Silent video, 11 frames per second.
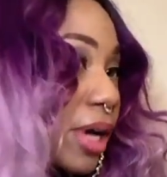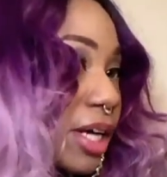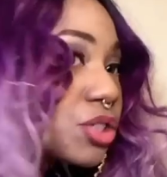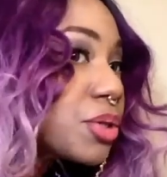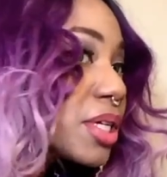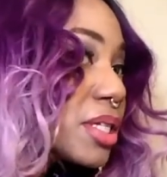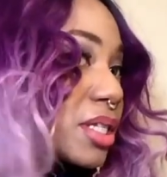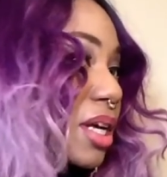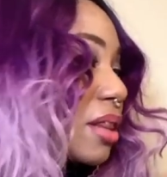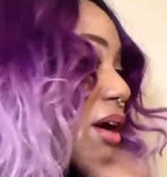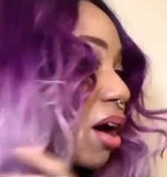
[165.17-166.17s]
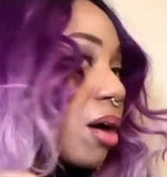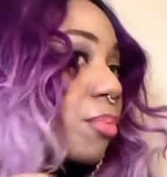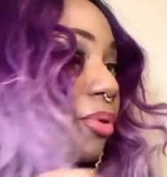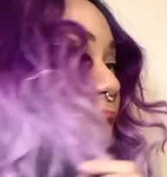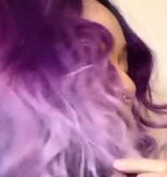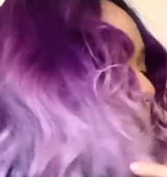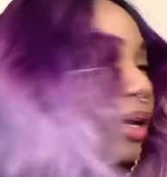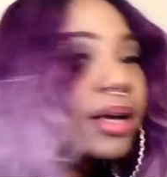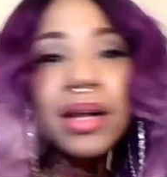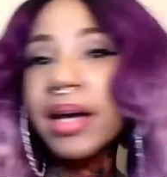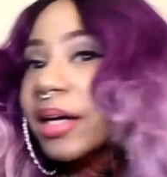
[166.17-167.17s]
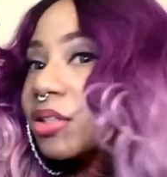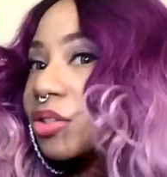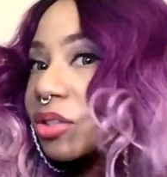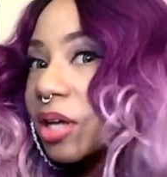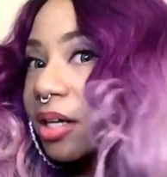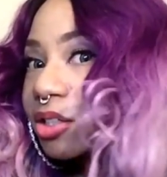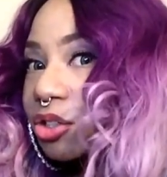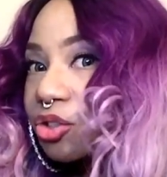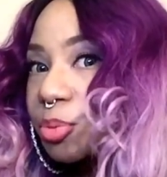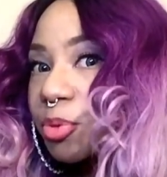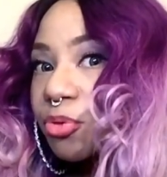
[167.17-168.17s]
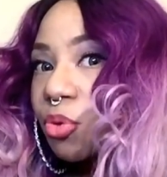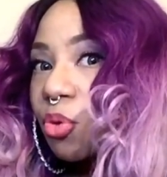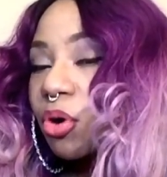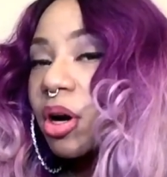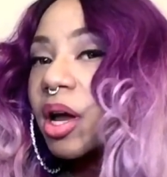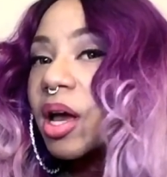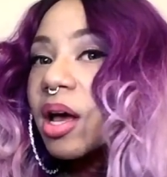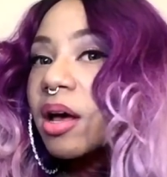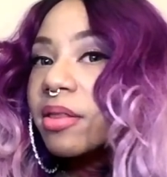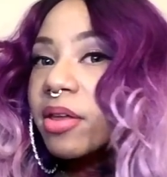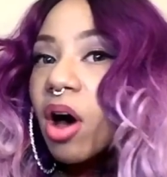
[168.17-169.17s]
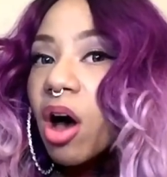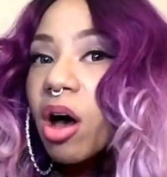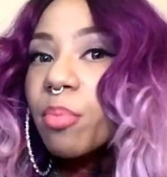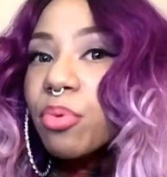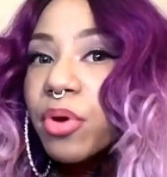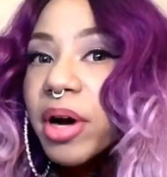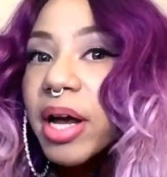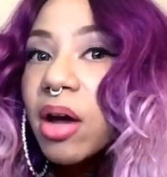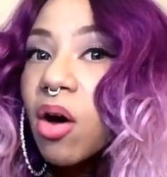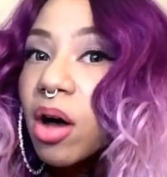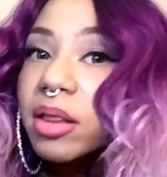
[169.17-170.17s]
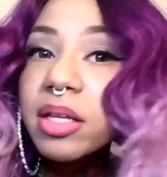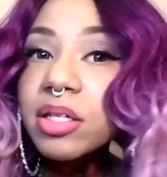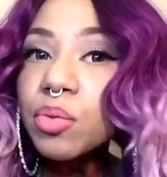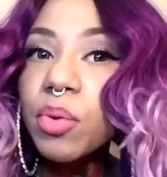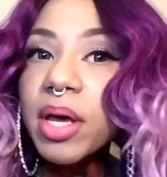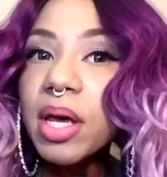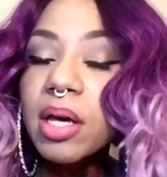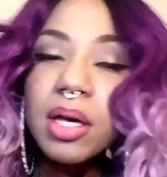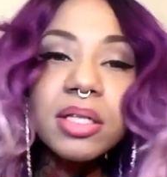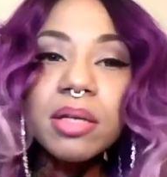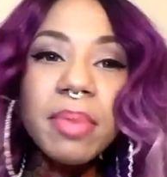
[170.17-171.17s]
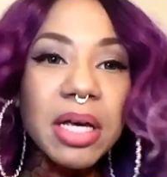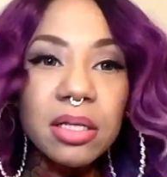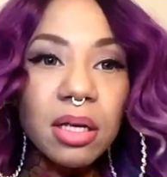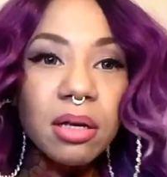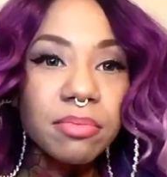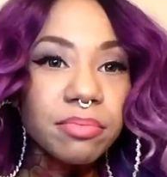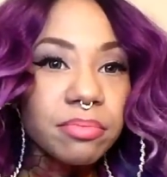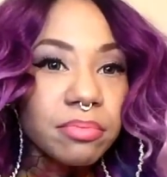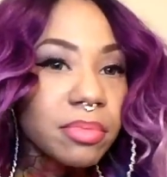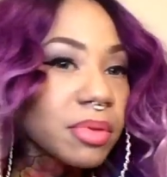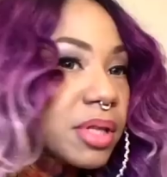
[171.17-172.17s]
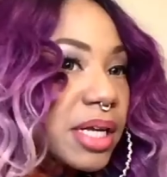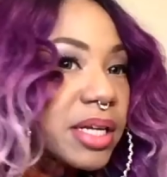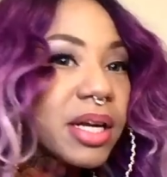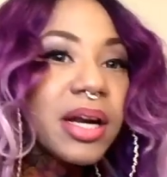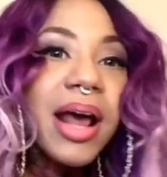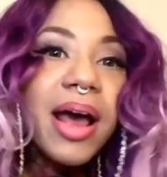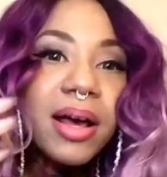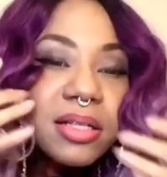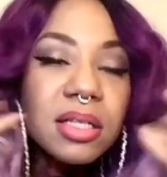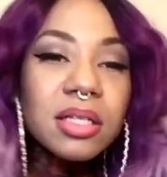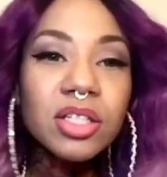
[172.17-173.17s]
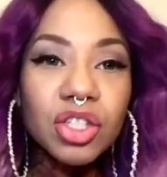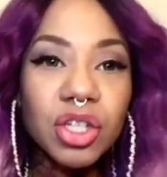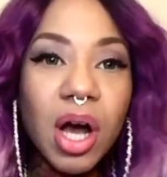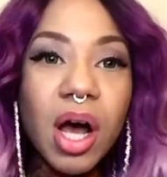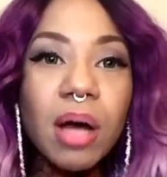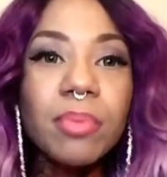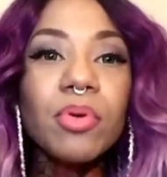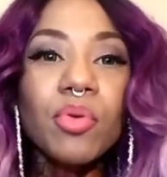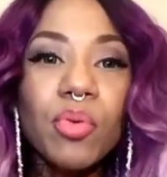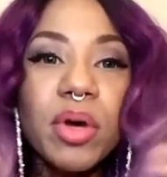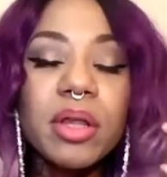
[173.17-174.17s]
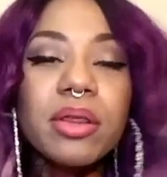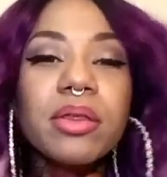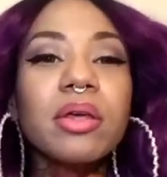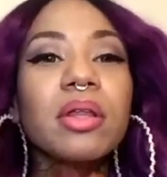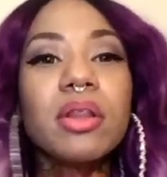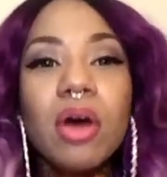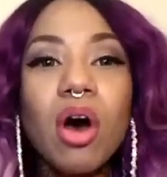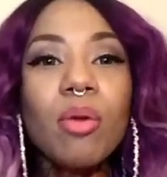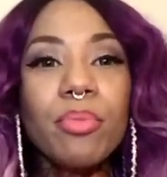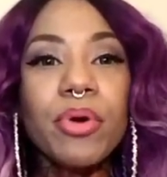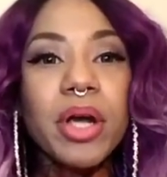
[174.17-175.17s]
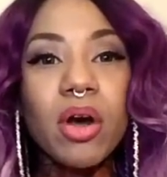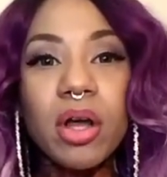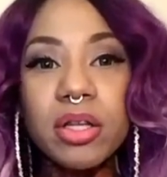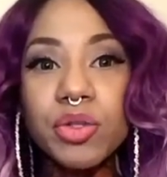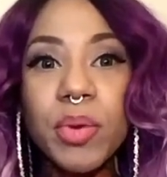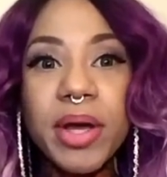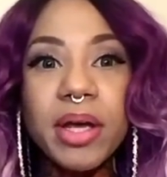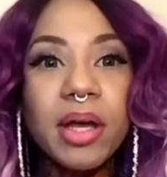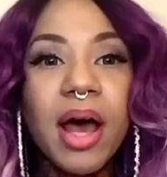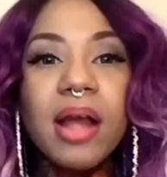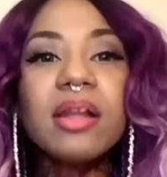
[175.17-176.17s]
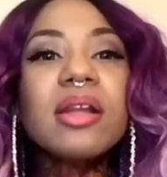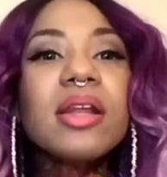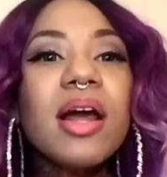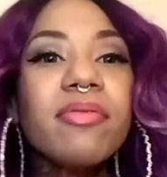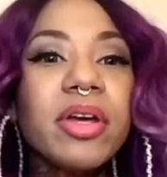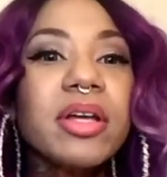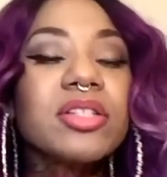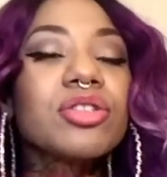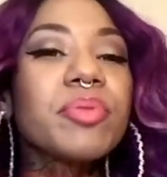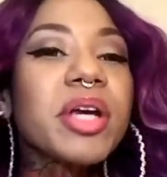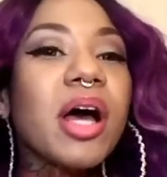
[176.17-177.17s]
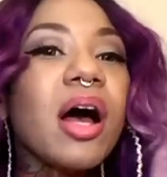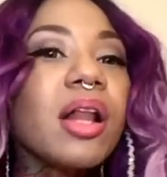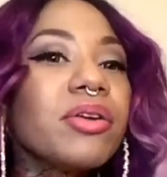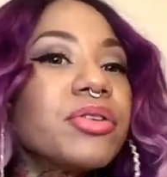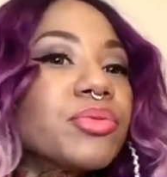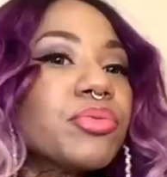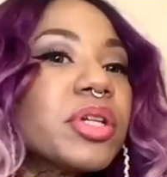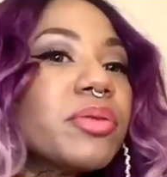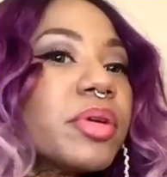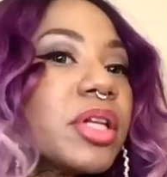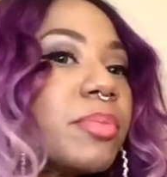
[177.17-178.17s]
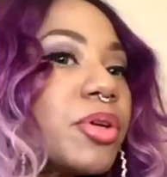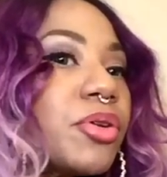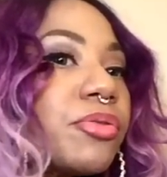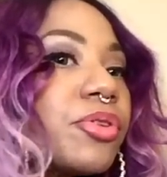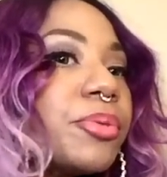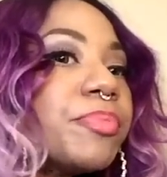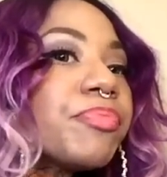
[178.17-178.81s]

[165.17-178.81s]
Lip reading: As you can see, the ombre, again, like I showed you before, the ombre on this wig is amazing. They did an excellent job with the ombre on this wig. I love it. It's 3 colors, really, really beautiful.